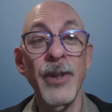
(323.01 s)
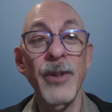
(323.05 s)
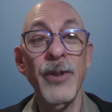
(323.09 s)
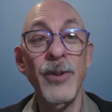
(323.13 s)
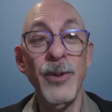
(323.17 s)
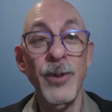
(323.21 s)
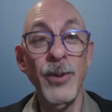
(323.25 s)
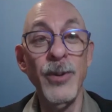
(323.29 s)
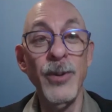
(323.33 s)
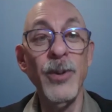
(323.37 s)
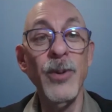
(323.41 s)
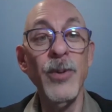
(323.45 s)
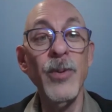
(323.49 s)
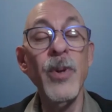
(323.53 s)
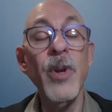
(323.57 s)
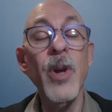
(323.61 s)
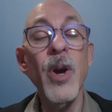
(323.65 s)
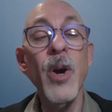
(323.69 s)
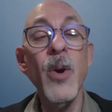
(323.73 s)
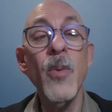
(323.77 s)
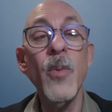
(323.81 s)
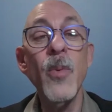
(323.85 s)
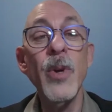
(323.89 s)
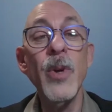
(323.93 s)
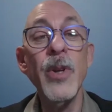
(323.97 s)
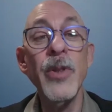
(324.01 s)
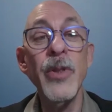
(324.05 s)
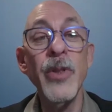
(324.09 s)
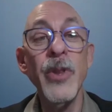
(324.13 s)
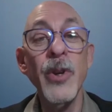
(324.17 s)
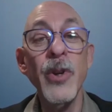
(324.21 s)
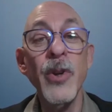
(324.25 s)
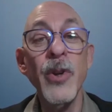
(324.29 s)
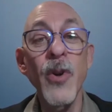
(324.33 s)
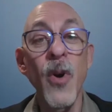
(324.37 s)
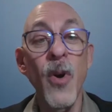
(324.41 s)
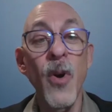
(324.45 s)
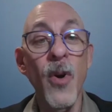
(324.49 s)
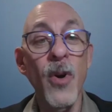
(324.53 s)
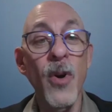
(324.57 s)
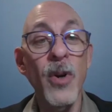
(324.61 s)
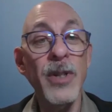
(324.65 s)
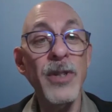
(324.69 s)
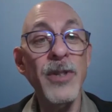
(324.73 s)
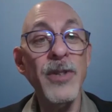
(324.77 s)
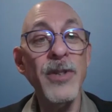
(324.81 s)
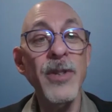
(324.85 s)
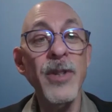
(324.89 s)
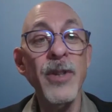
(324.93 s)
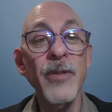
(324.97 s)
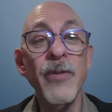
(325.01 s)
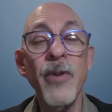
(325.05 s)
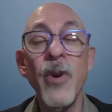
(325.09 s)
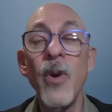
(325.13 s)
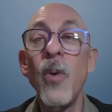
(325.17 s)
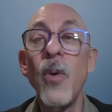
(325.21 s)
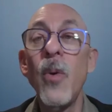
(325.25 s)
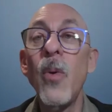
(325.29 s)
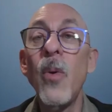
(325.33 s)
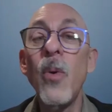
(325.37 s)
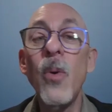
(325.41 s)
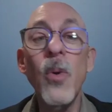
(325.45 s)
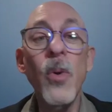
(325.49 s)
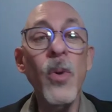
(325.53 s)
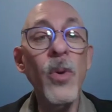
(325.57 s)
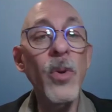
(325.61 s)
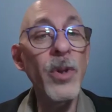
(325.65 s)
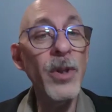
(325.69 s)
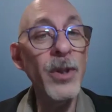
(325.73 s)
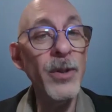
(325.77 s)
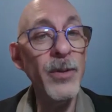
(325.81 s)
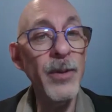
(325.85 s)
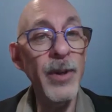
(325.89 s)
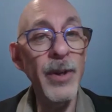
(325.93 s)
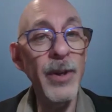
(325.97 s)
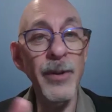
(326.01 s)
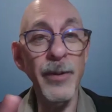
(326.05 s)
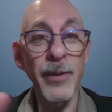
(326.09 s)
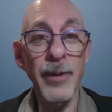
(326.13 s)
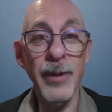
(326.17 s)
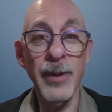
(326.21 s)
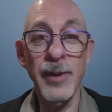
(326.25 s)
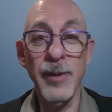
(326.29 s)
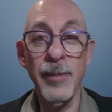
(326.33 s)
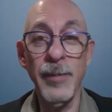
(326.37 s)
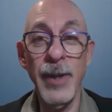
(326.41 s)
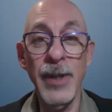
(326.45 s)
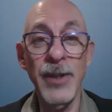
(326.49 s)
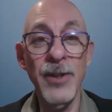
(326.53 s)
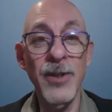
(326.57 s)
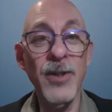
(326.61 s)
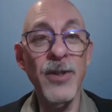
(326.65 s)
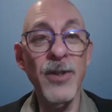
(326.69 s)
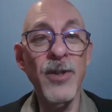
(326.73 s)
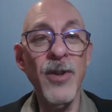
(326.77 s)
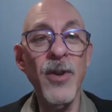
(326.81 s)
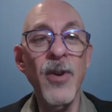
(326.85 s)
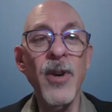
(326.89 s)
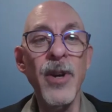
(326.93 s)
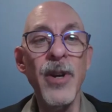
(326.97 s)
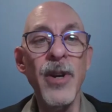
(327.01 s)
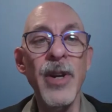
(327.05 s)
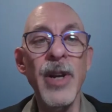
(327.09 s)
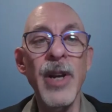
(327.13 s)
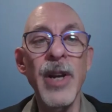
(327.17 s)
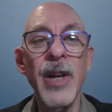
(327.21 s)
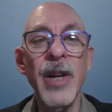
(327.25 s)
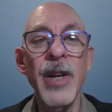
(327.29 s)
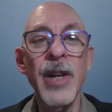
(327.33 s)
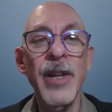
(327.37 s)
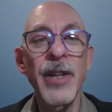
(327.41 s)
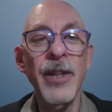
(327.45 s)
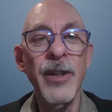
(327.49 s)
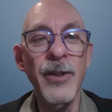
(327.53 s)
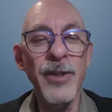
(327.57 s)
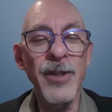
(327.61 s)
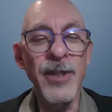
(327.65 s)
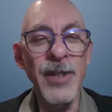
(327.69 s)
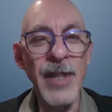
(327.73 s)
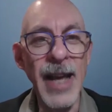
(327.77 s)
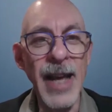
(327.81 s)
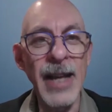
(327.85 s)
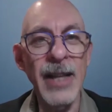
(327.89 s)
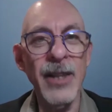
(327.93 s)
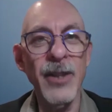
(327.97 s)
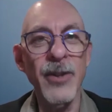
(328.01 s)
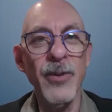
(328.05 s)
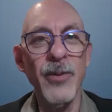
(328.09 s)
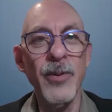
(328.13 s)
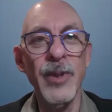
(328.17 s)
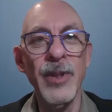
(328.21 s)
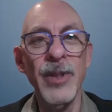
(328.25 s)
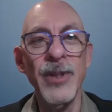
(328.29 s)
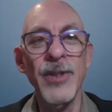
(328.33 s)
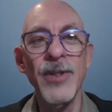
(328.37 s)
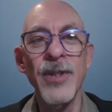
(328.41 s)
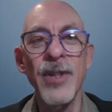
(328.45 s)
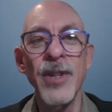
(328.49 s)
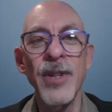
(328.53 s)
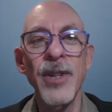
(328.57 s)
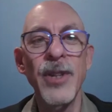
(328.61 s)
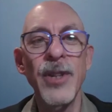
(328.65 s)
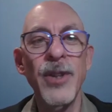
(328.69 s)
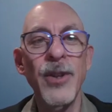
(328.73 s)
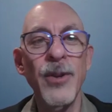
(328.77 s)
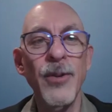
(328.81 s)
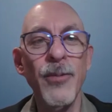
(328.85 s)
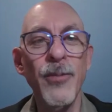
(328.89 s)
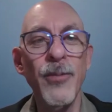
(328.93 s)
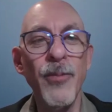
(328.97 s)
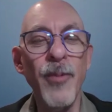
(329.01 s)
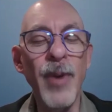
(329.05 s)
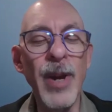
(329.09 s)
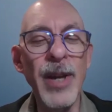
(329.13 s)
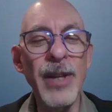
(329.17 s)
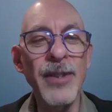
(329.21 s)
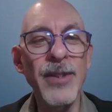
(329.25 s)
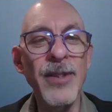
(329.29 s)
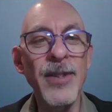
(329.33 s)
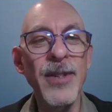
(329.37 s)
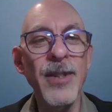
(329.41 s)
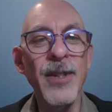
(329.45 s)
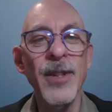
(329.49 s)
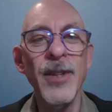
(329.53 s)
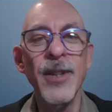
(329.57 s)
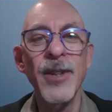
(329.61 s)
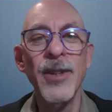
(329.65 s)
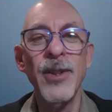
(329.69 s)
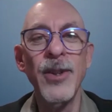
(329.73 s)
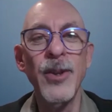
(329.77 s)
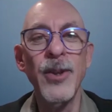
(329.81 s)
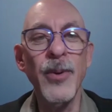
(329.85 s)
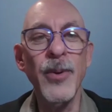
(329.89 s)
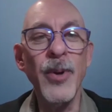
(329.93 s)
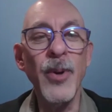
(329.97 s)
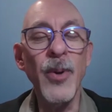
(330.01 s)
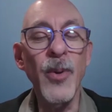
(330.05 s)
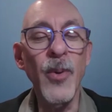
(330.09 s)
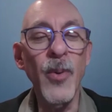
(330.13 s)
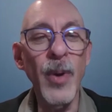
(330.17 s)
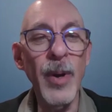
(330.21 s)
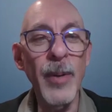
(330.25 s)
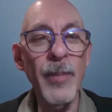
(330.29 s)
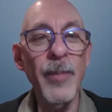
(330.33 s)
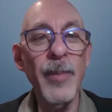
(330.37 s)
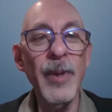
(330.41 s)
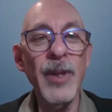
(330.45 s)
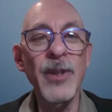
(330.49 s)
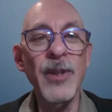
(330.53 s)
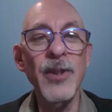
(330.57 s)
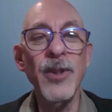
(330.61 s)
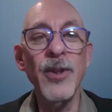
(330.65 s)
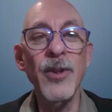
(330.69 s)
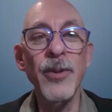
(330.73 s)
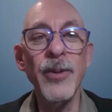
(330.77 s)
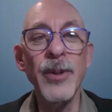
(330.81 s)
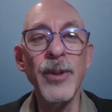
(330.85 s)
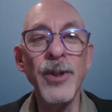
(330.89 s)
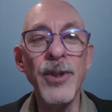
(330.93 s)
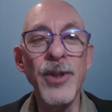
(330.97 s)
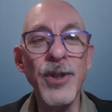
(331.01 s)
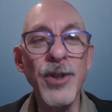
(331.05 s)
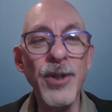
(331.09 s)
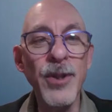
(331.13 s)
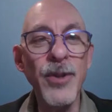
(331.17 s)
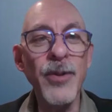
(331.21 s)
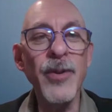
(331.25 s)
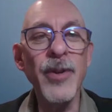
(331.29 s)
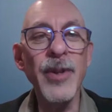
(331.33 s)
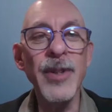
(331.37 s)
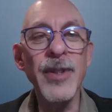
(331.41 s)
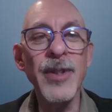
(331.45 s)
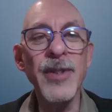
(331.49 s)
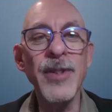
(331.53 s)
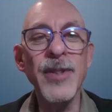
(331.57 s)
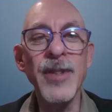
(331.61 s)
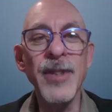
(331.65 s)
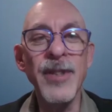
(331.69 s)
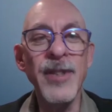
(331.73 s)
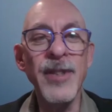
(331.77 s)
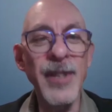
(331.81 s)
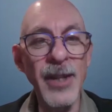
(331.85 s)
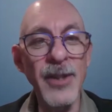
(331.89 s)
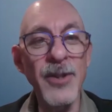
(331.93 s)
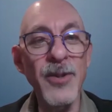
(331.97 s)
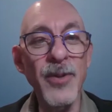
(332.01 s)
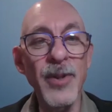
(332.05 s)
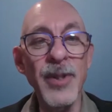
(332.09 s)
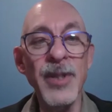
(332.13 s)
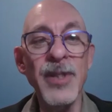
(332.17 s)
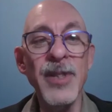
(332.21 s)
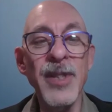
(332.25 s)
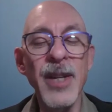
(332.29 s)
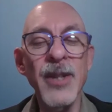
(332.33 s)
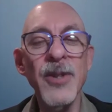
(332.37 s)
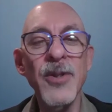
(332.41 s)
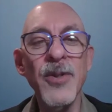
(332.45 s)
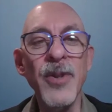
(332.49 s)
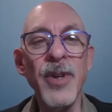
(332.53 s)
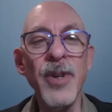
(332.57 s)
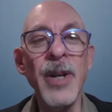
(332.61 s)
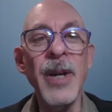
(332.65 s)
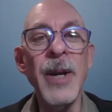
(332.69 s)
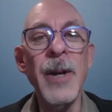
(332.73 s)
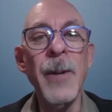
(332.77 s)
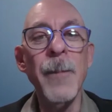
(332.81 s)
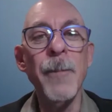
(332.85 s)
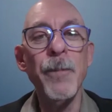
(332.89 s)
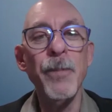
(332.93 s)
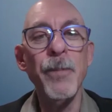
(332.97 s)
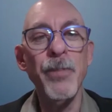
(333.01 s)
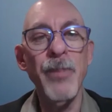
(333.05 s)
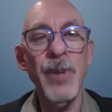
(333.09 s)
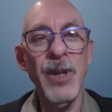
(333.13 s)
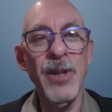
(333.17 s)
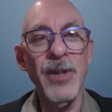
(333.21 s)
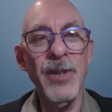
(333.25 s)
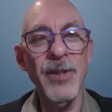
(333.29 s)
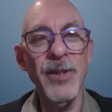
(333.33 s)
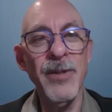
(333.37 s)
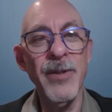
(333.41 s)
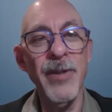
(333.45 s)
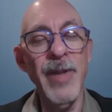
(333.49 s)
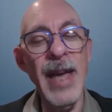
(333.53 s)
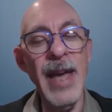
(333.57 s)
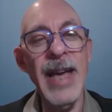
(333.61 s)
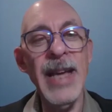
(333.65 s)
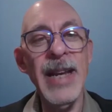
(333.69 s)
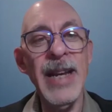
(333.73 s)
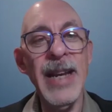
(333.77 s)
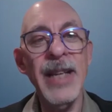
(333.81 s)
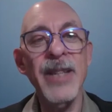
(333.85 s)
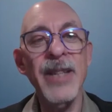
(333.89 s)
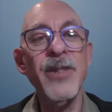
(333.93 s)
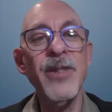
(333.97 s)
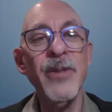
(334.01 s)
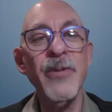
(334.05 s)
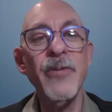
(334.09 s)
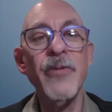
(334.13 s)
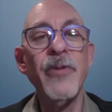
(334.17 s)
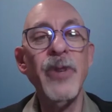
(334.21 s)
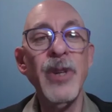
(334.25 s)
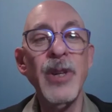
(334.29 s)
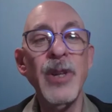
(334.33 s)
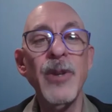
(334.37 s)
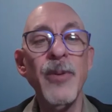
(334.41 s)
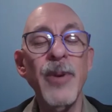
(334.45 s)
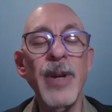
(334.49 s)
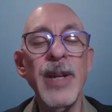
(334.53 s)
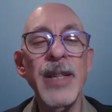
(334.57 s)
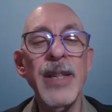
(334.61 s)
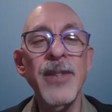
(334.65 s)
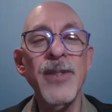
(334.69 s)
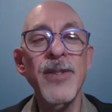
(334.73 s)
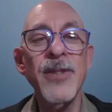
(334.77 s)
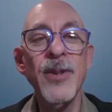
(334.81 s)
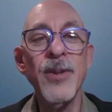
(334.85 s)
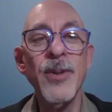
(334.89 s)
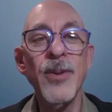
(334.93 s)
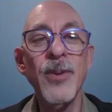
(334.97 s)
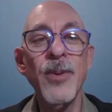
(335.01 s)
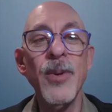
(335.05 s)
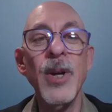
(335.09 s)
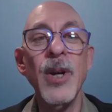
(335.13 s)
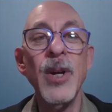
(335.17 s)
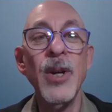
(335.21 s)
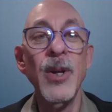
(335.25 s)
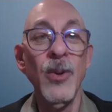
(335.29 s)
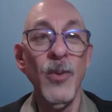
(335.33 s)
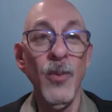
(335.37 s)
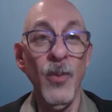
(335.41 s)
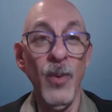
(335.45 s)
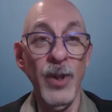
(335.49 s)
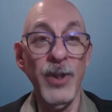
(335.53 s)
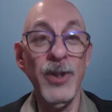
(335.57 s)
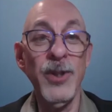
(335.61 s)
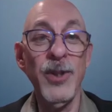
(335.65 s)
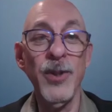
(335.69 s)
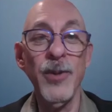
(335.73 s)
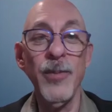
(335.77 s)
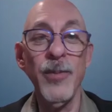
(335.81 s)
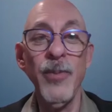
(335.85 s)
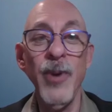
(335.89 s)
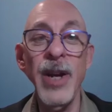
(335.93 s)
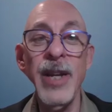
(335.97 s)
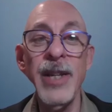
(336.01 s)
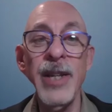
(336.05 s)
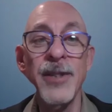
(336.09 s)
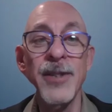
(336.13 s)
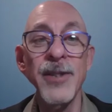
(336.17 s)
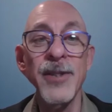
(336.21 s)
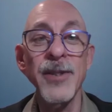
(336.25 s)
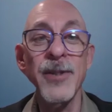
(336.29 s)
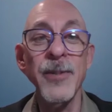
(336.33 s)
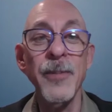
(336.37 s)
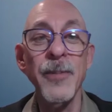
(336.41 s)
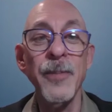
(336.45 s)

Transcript: Do you know what the cost of all your other expenses are? Your salaries, your rent, your equipment, your insurance, et cetera, et cetera. Because that has to figure into what's your price.